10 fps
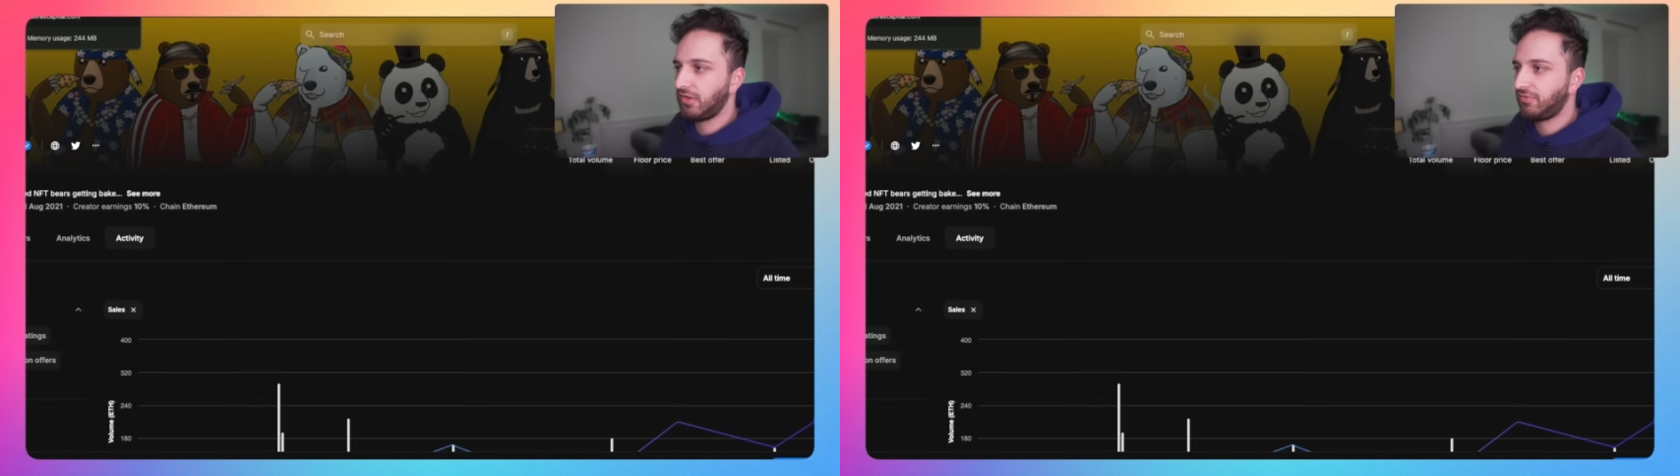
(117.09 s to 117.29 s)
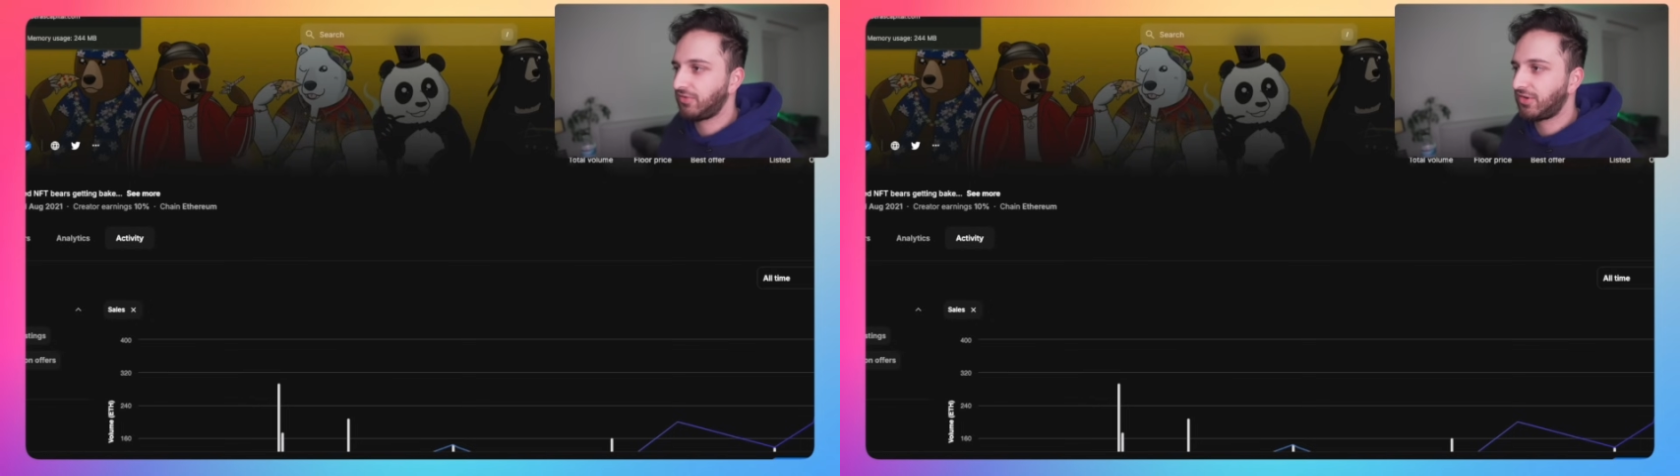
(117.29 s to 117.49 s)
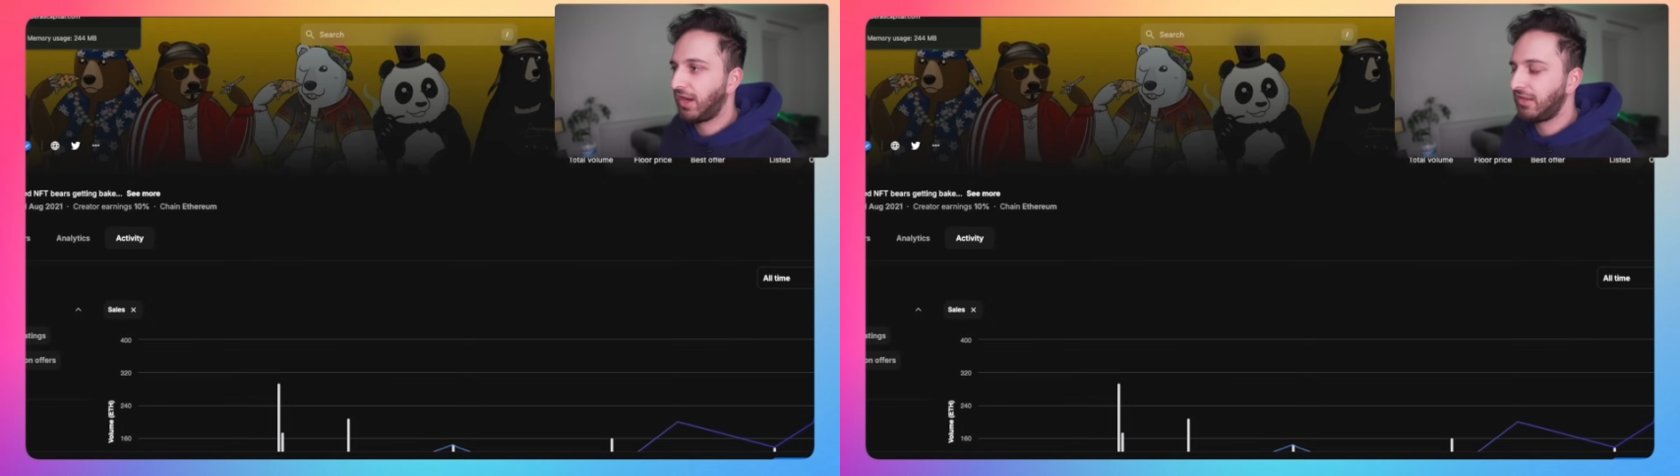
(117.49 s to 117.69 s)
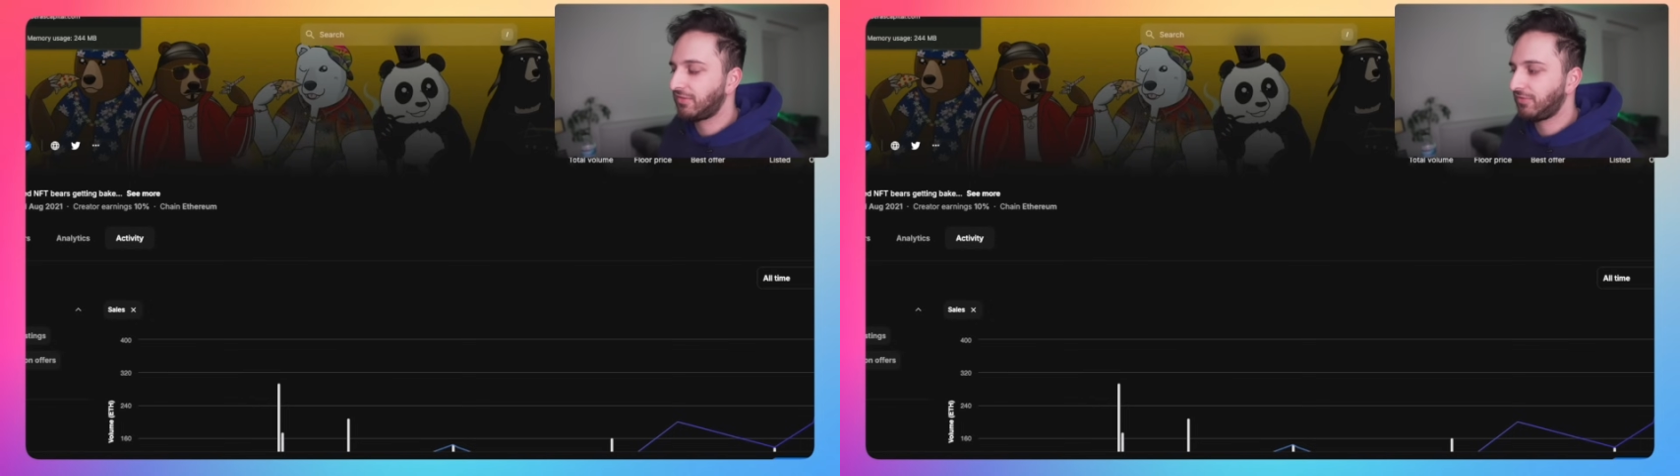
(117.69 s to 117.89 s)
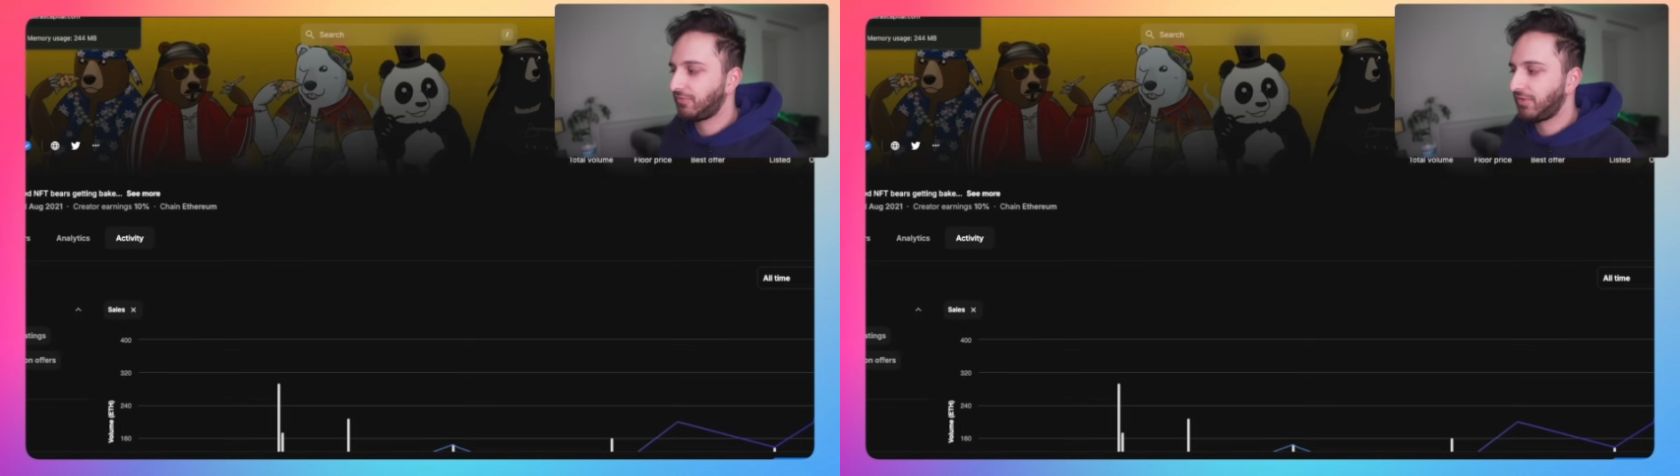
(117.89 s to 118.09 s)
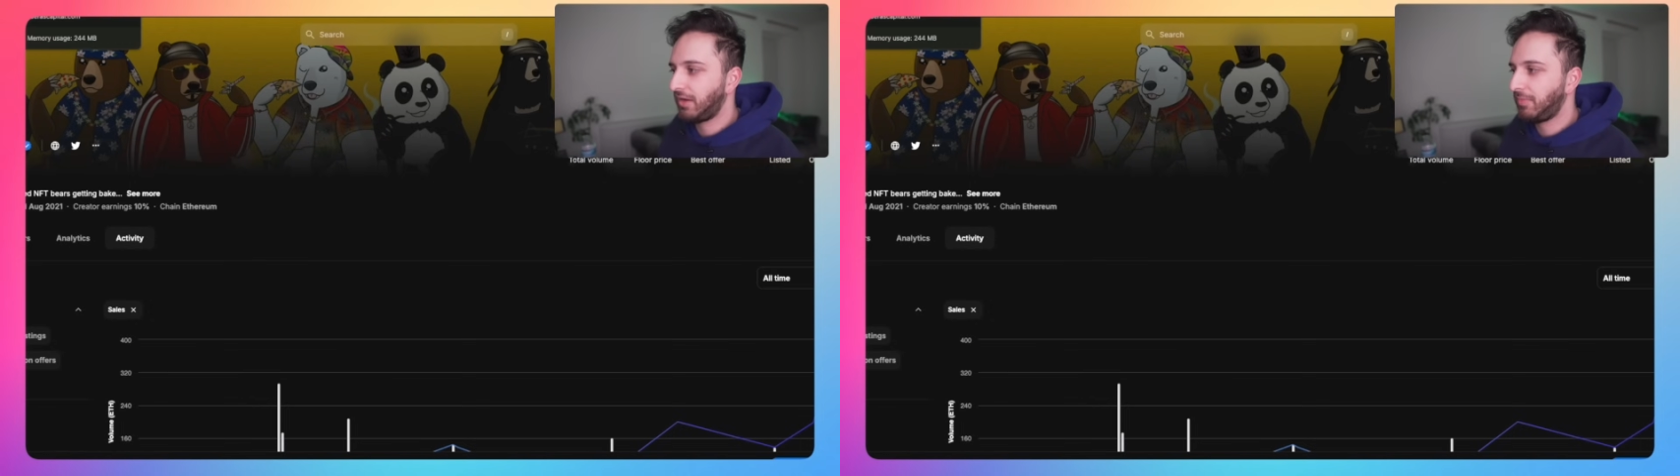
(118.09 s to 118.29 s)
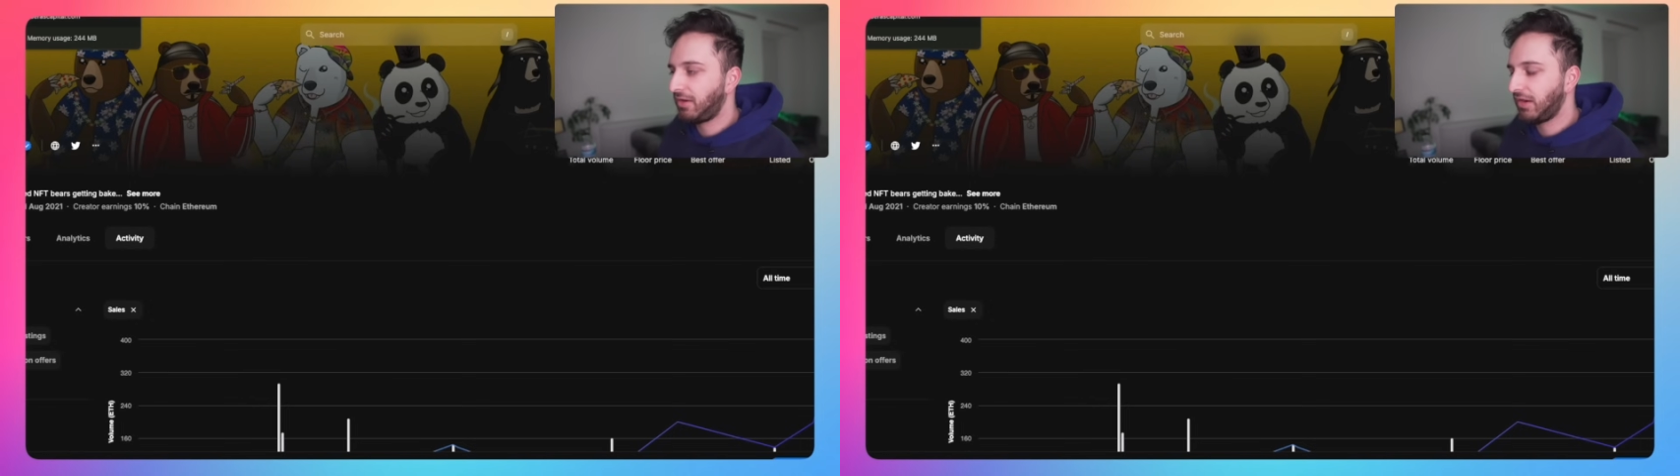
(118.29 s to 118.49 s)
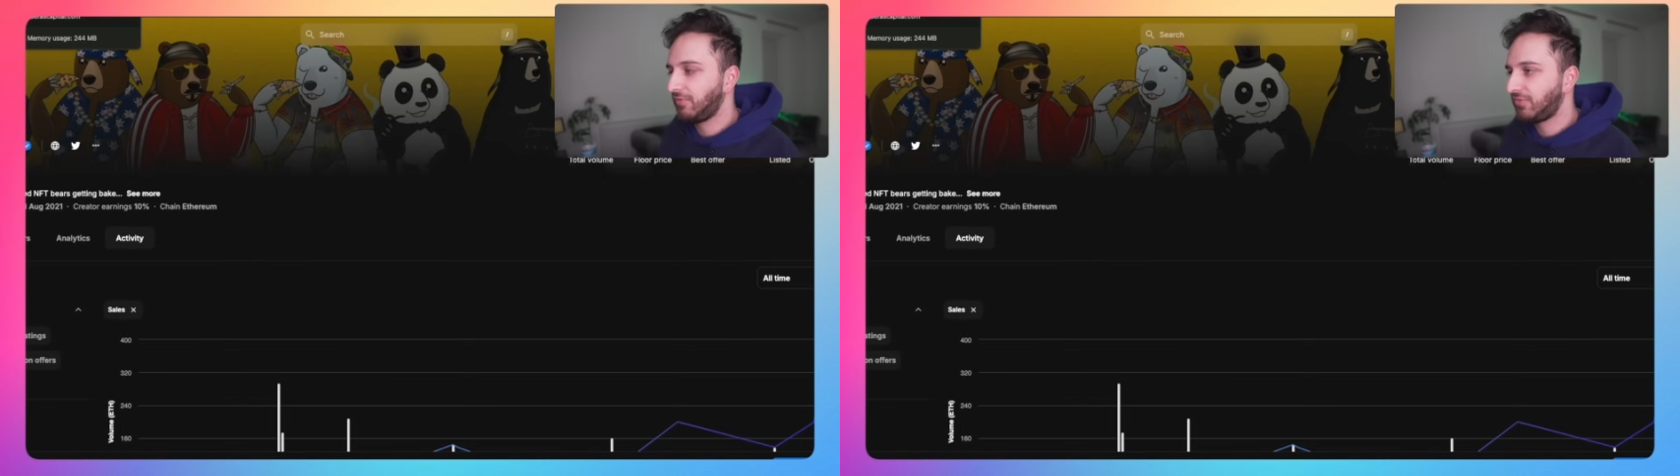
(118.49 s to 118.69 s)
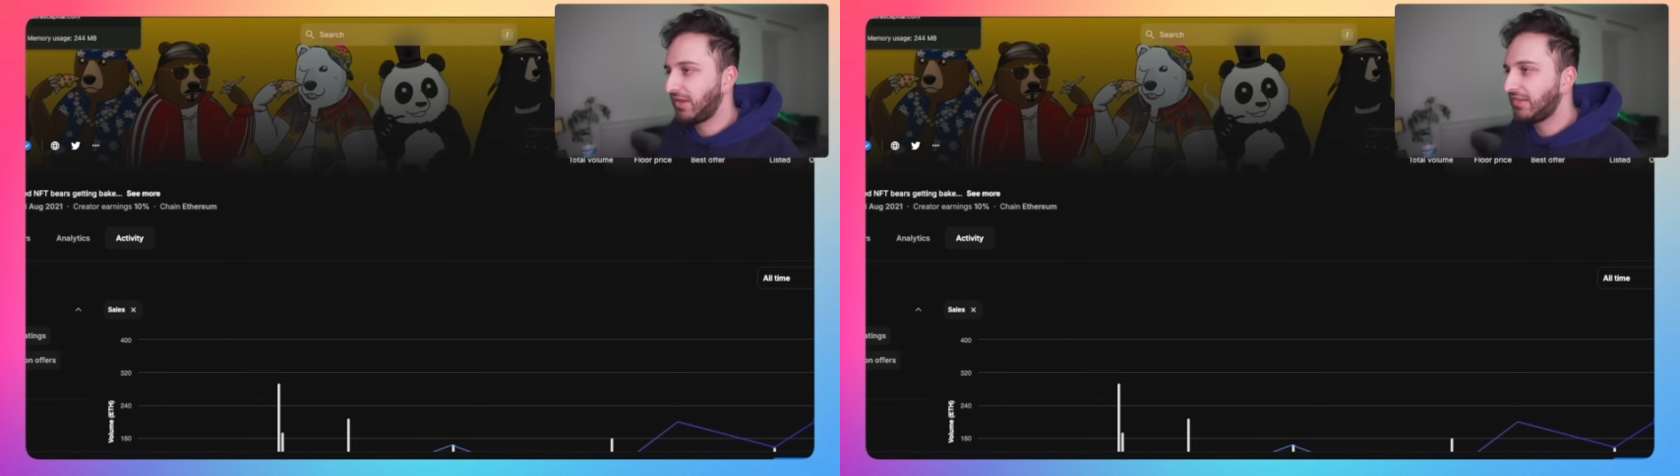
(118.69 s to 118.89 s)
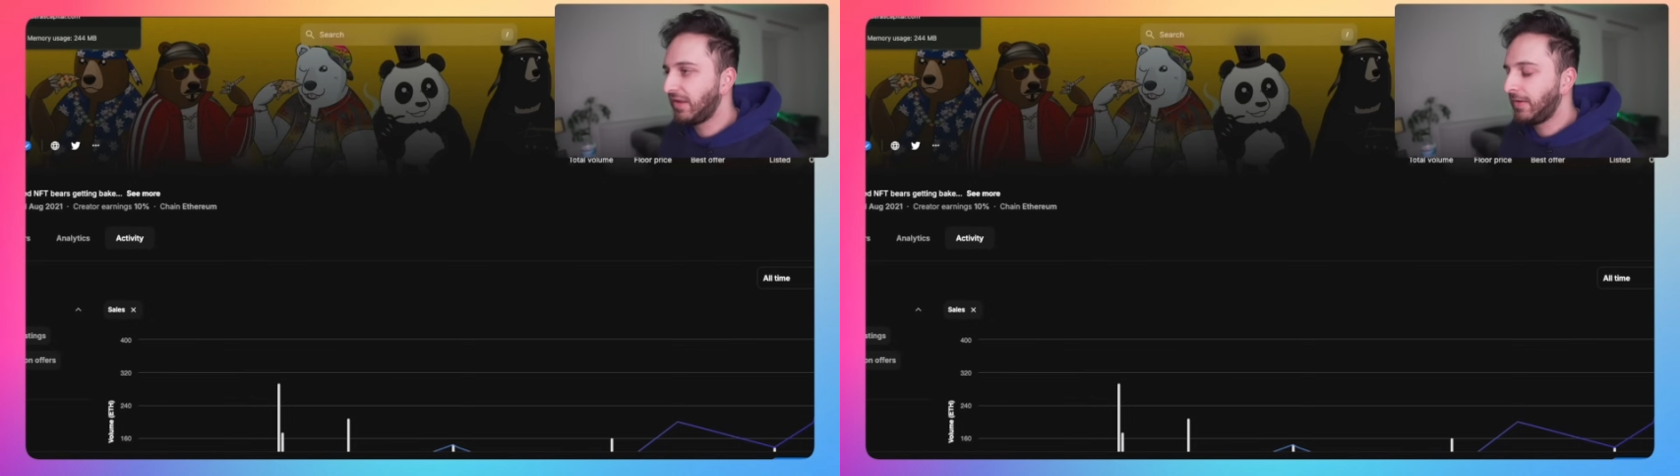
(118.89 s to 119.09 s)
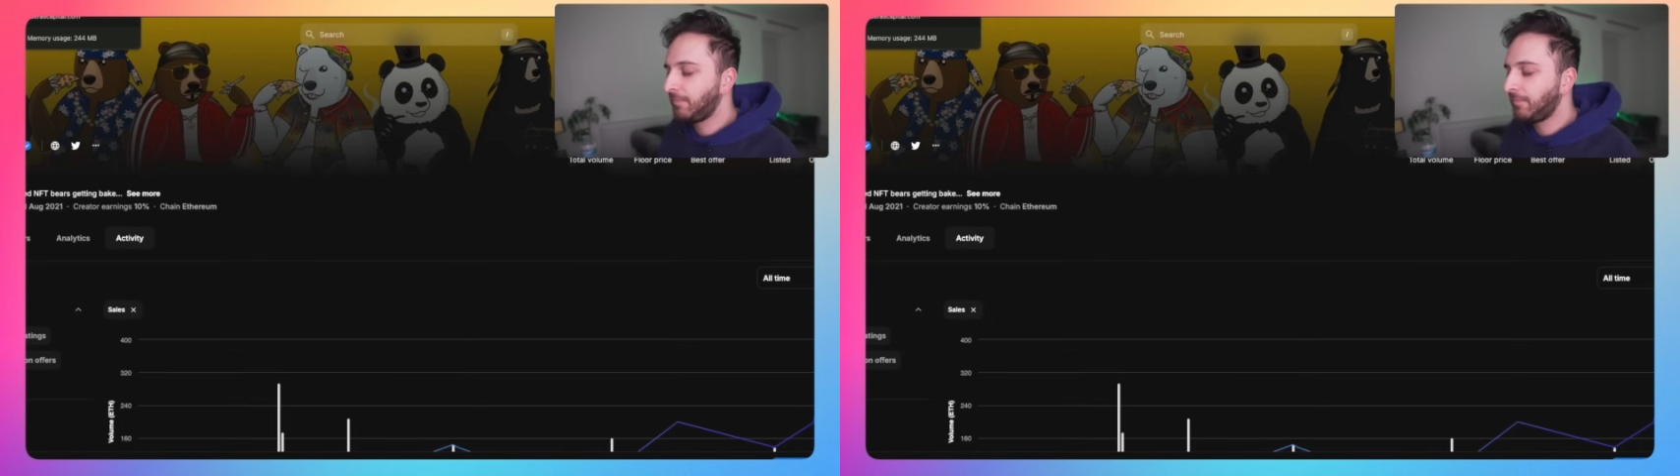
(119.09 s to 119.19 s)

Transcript: different kinds of Bearer NFTs.